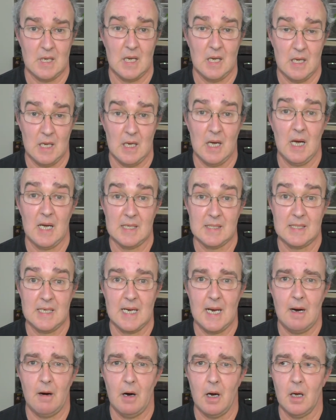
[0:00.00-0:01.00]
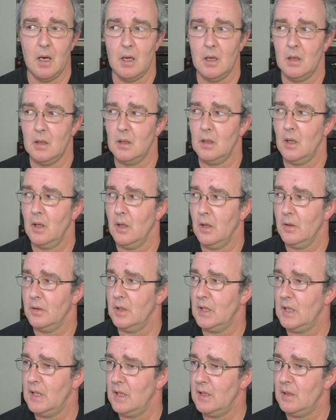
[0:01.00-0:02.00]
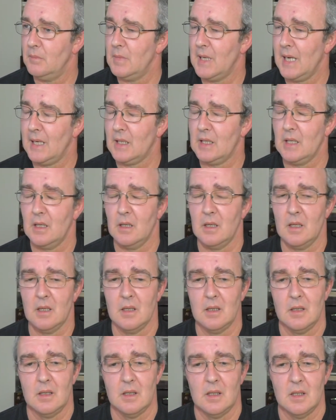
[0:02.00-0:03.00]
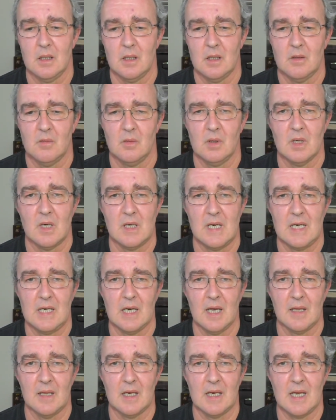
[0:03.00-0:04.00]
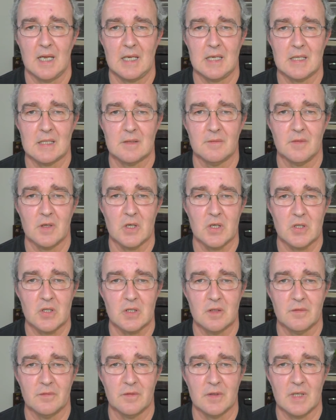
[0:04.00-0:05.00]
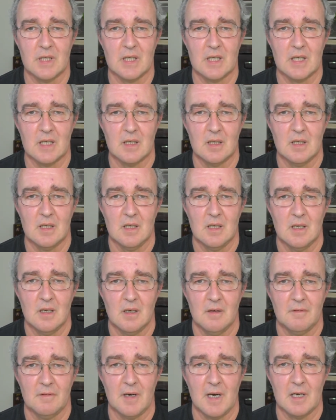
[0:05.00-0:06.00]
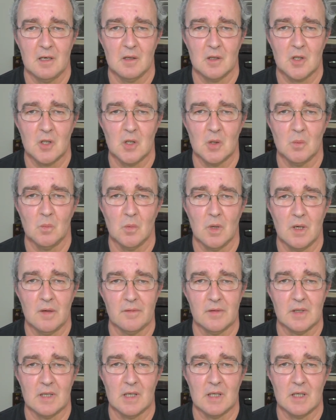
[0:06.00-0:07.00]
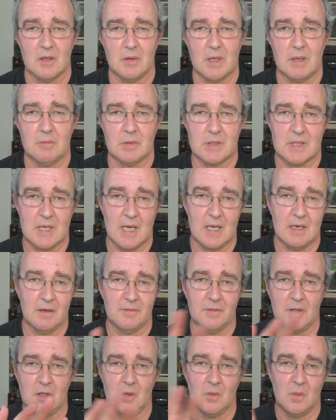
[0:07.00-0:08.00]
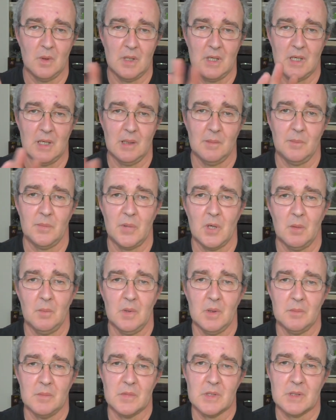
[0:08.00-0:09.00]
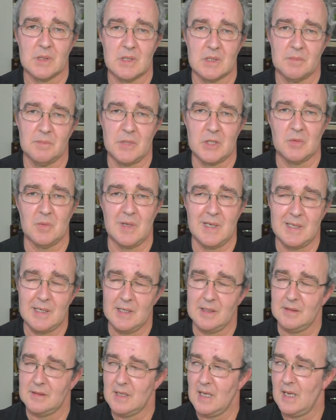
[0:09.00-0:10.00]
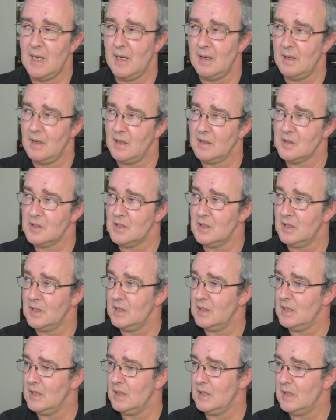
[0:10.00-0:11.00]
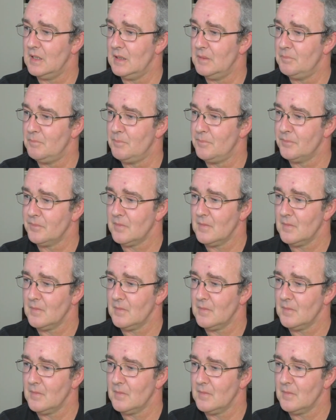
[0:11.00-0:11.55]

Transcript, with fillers: uh, High Sierra on uh, the Mac. Uh, We're going to need like the latest version of uh, Final Cut and whatever. I know he was getting a few uh, problems between it there actually. Um,